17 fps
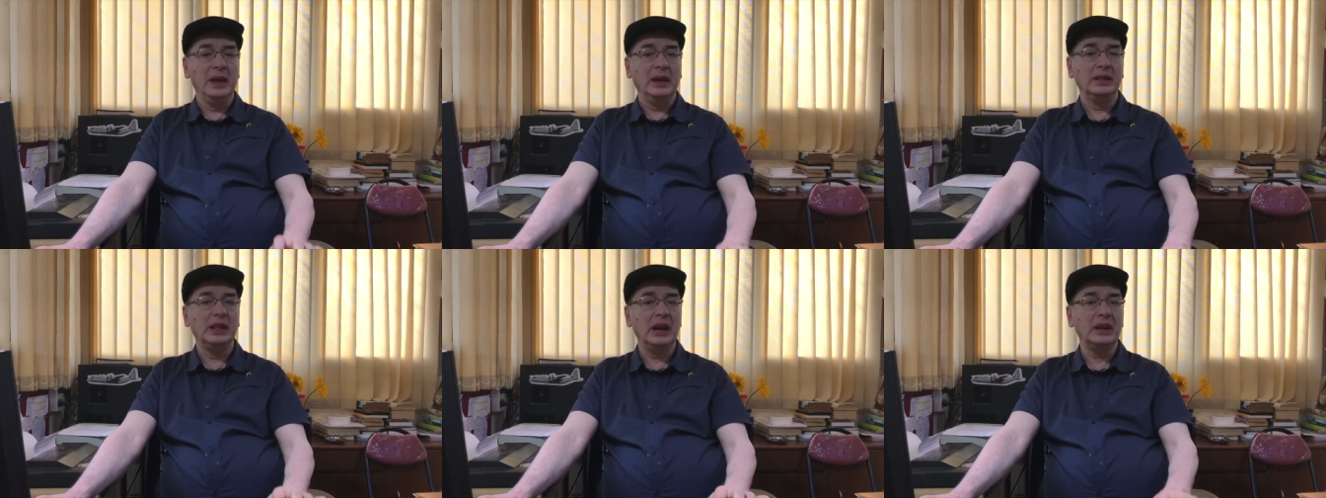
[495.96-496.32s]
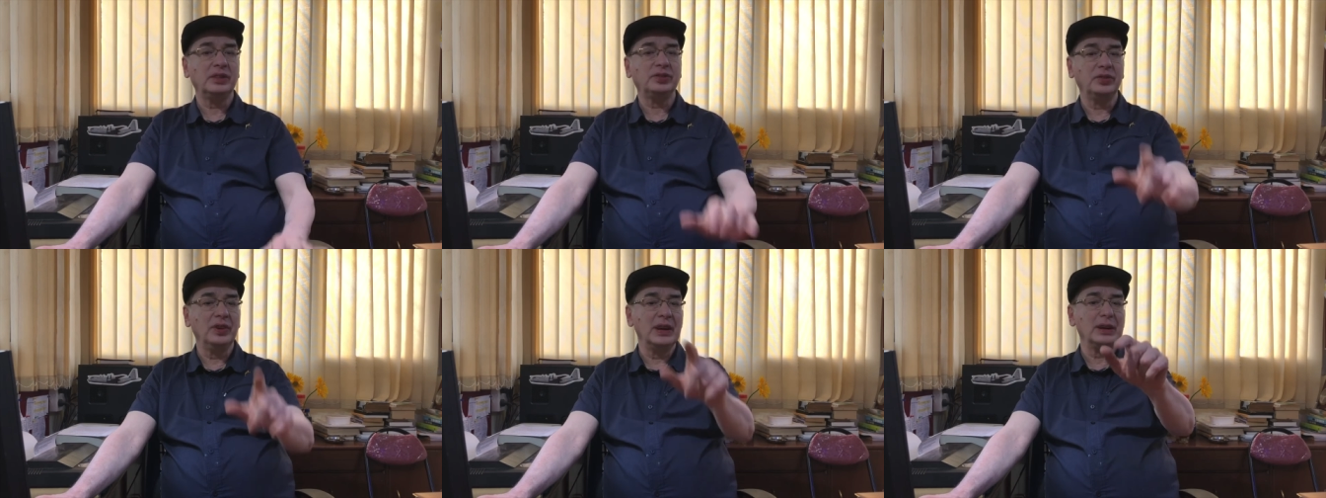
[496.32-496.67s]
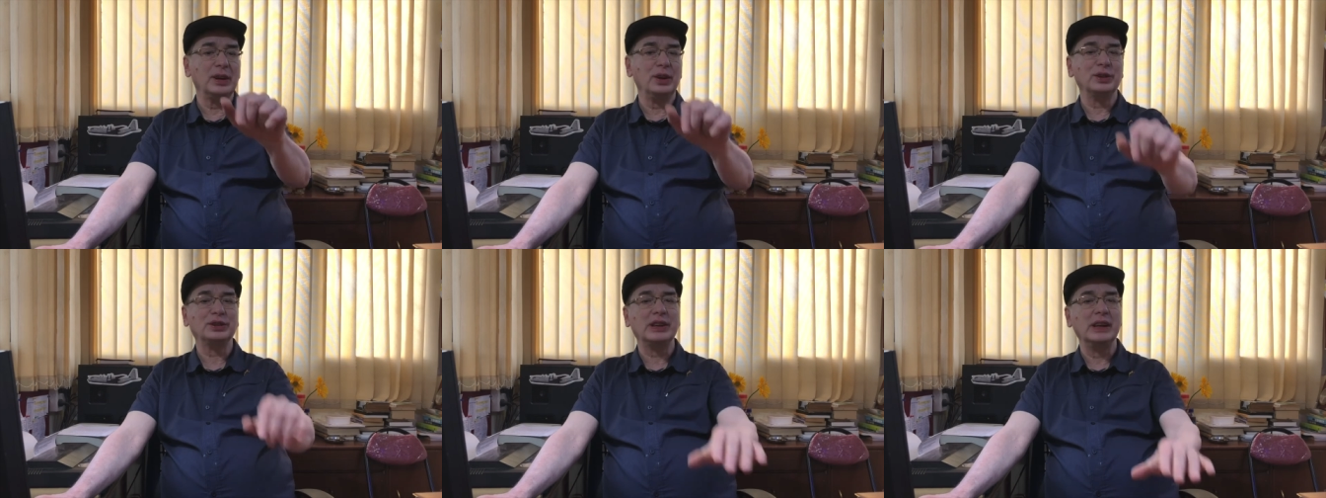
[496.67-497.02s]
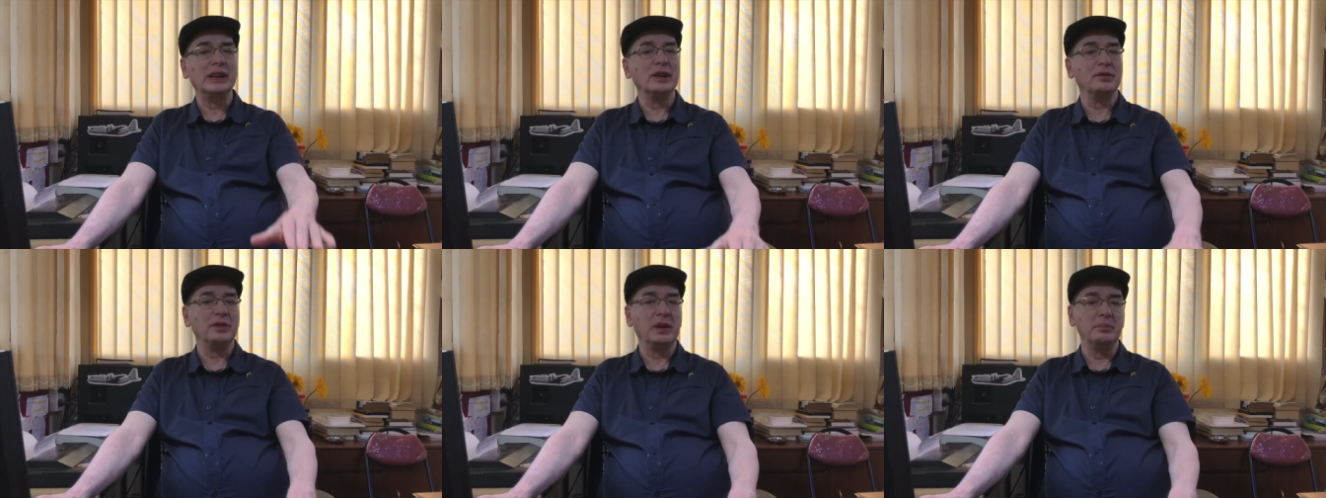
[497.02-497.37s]
That's where your
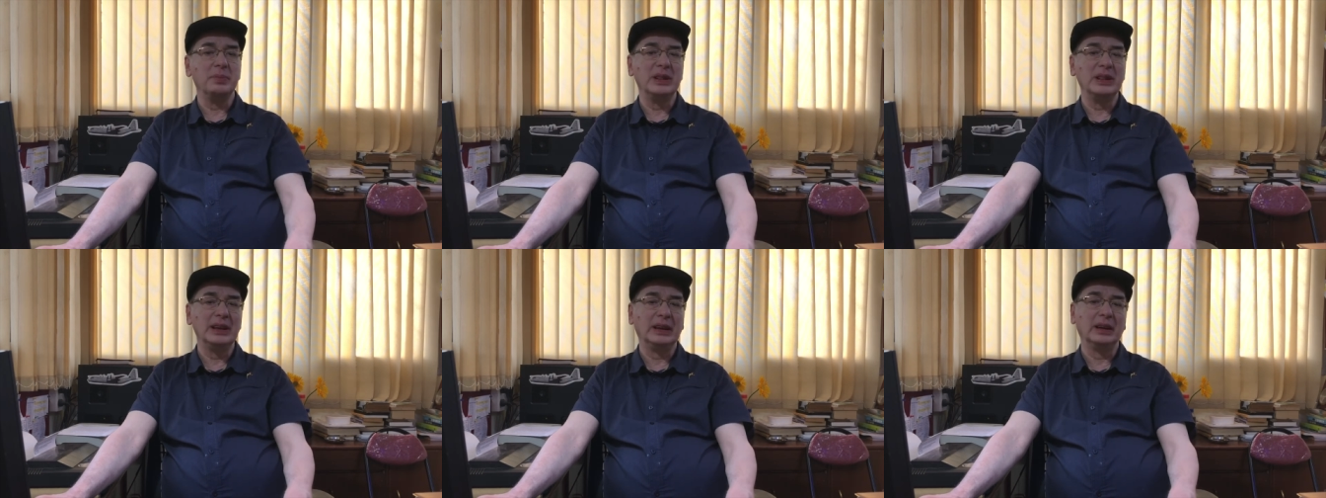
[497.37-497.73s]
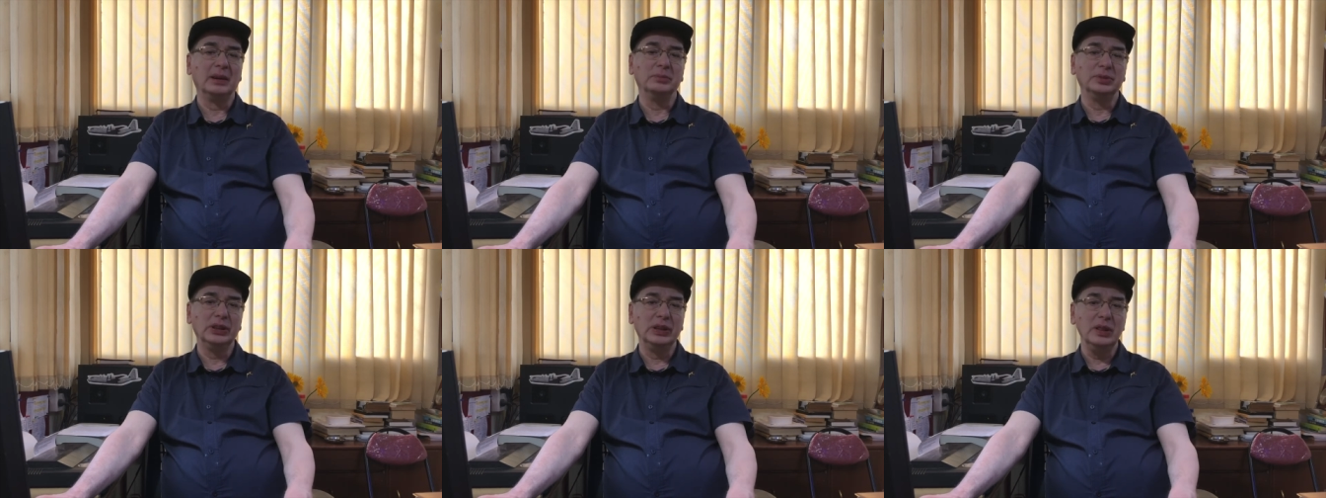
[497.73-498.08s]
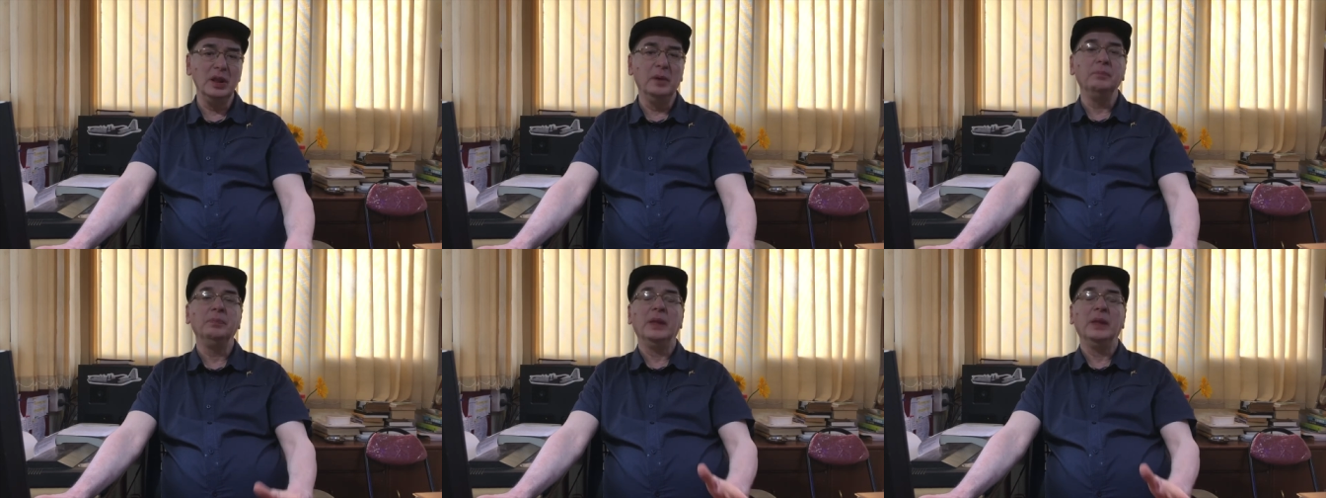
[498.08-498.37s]
skill of empathy comes in.